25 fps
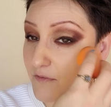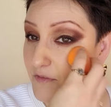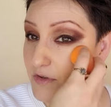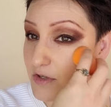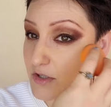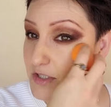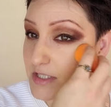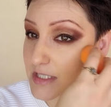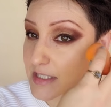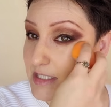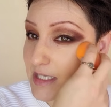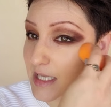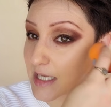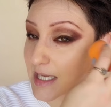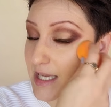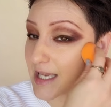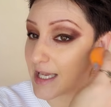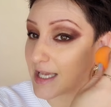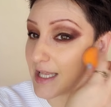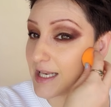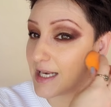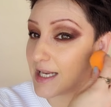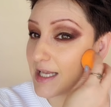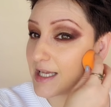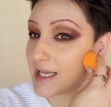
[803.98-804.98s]
of your
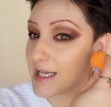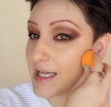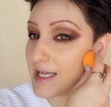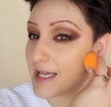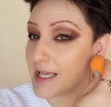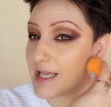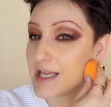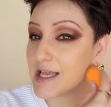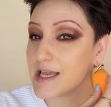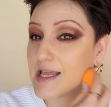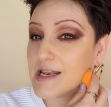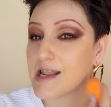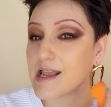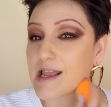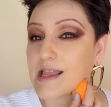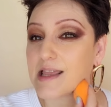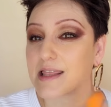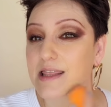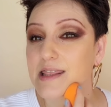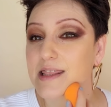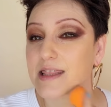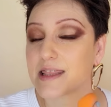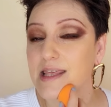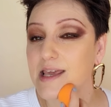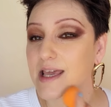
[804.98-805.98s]
skin in
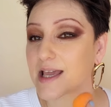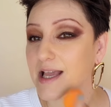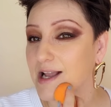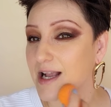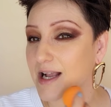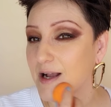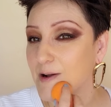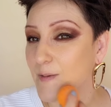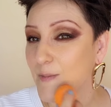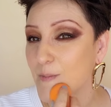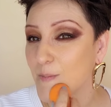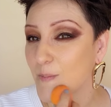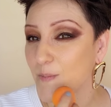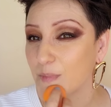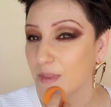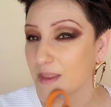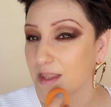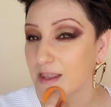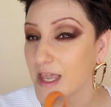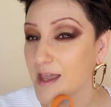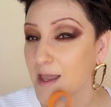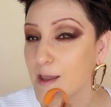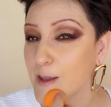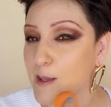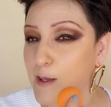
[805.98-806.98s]
a thick,
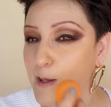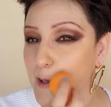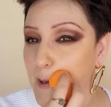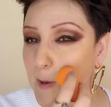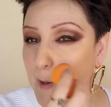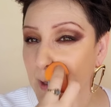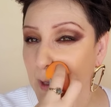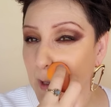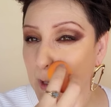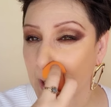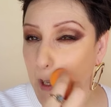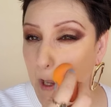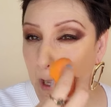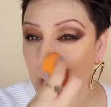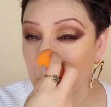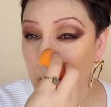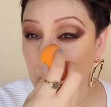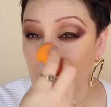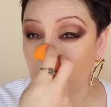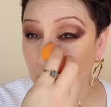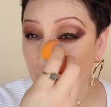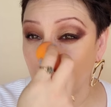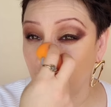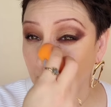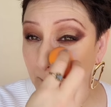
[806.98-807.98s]
cakey
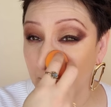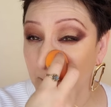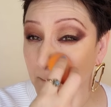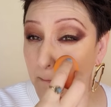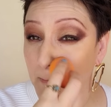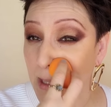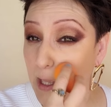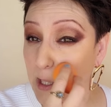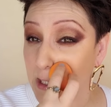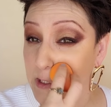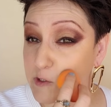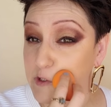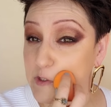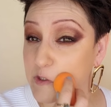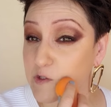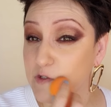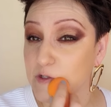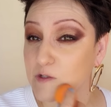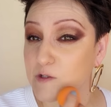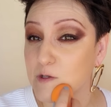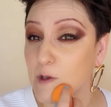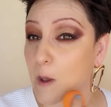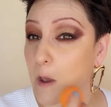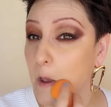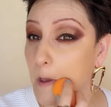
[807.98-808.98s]

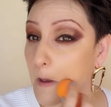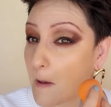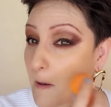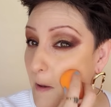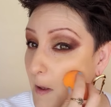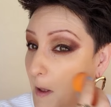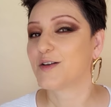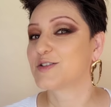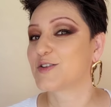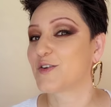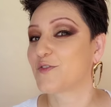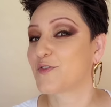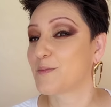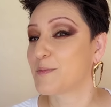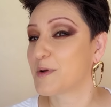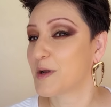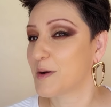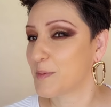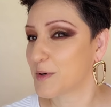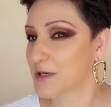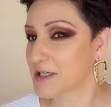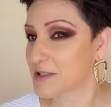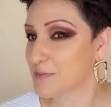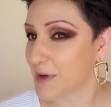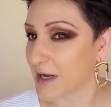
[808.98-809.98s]
mess. So from
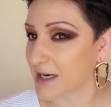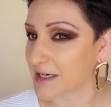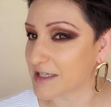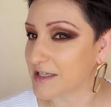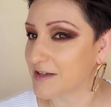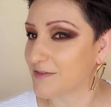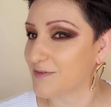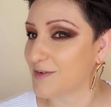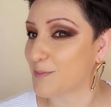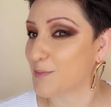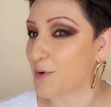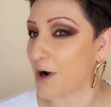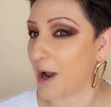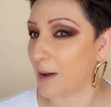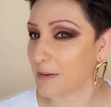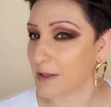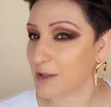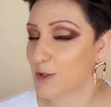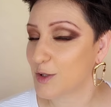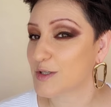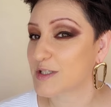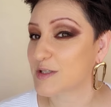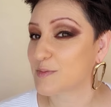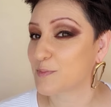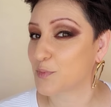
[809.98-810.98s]
your perspective, it
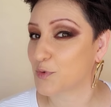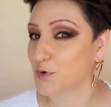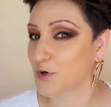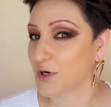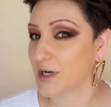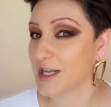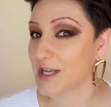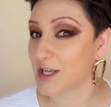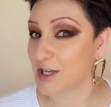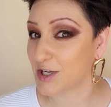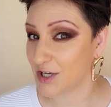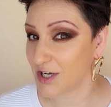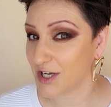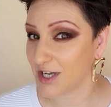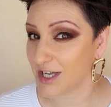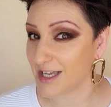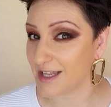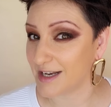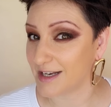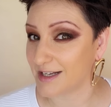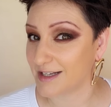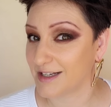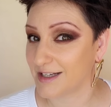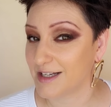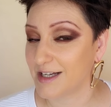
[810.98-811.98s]
probably looks pretty
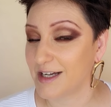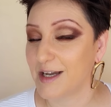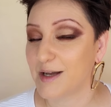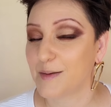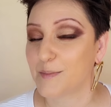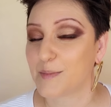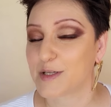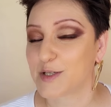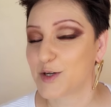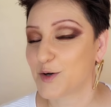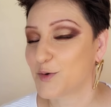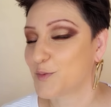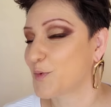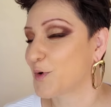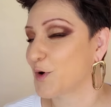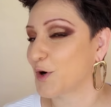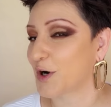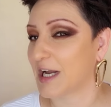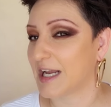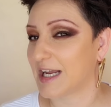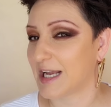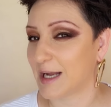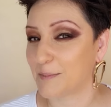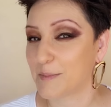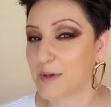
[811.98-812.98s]
good. But don't
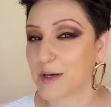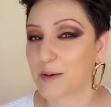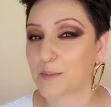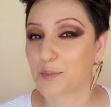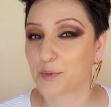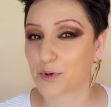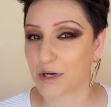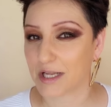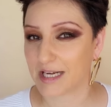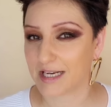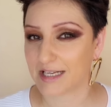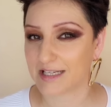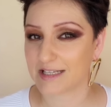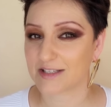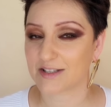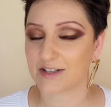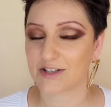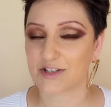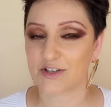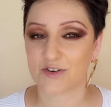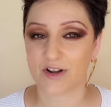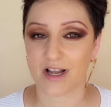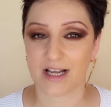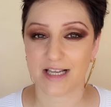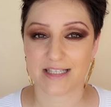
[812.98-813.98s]
worry, I'm gonna it in so
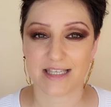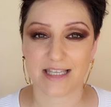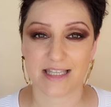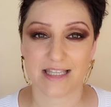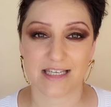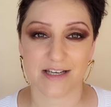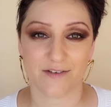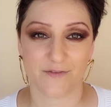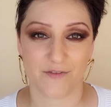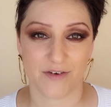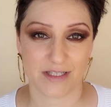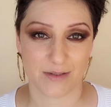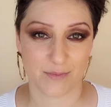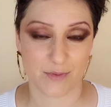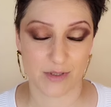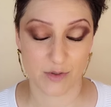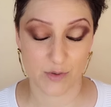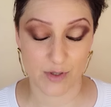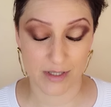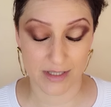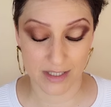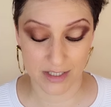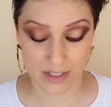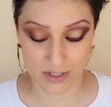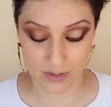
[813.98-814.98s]
that you guys see the difference
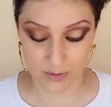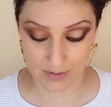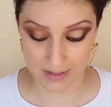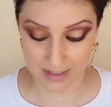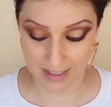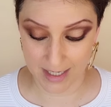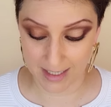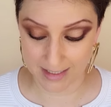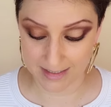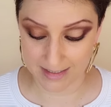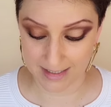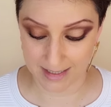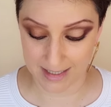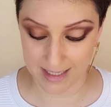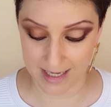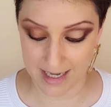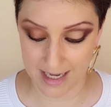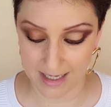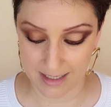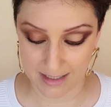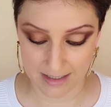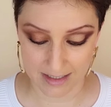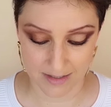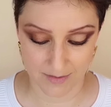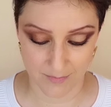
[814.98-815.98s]
between the two sides at the
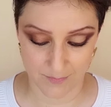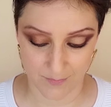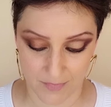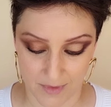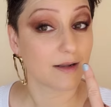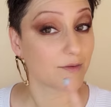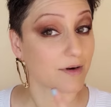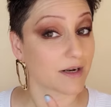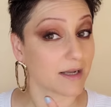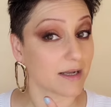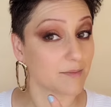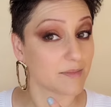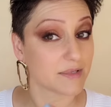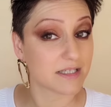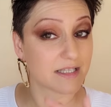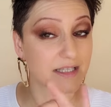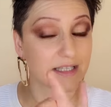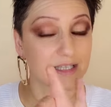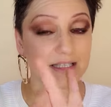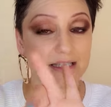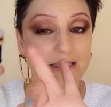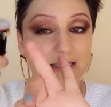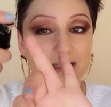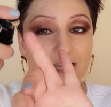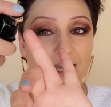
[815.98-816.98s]
end. When it comes to
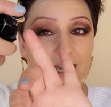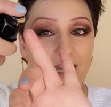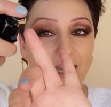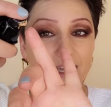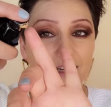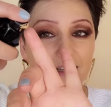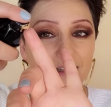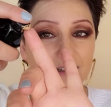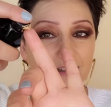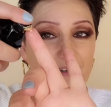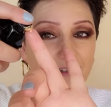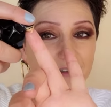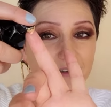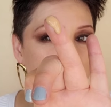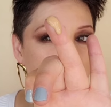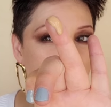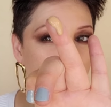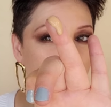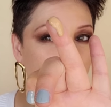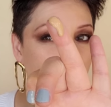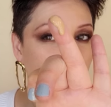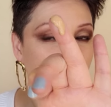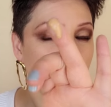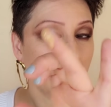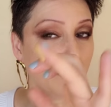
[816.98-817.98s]
this side,
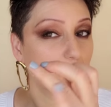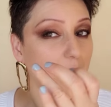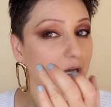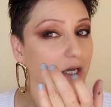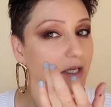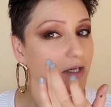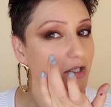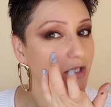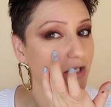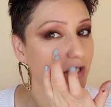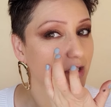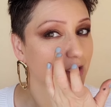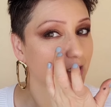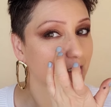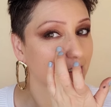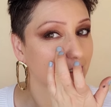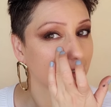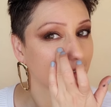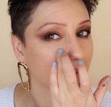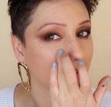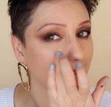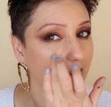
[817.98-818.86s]
take about that much.